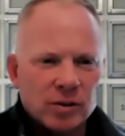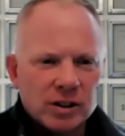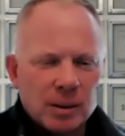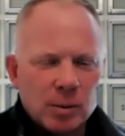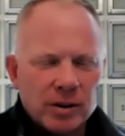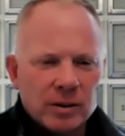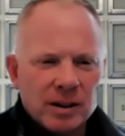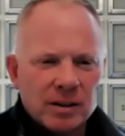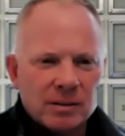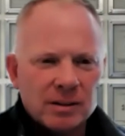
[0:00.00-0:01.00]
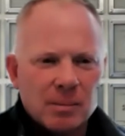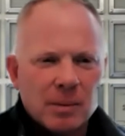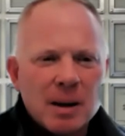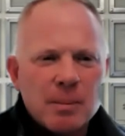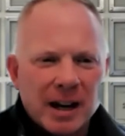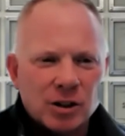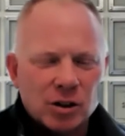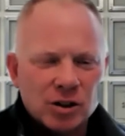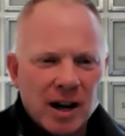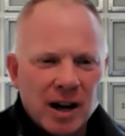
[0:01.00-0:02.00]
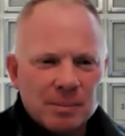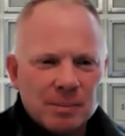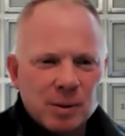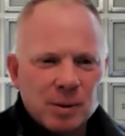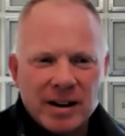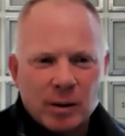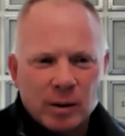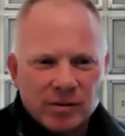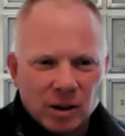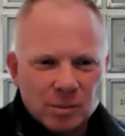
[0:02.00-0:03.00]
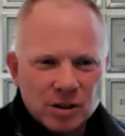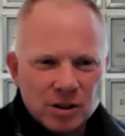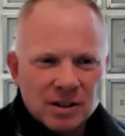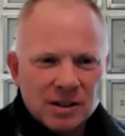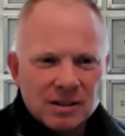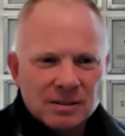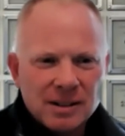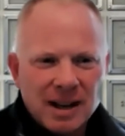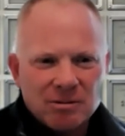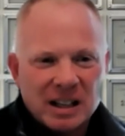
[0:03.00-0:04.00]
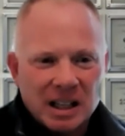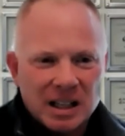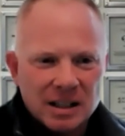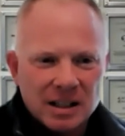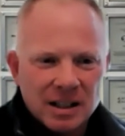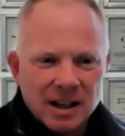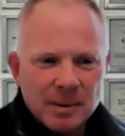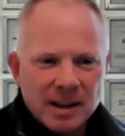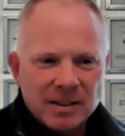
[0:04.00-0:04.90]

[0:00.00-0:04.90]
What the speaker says: for example, they're money managers. They're not private equity firms, not really. I mean,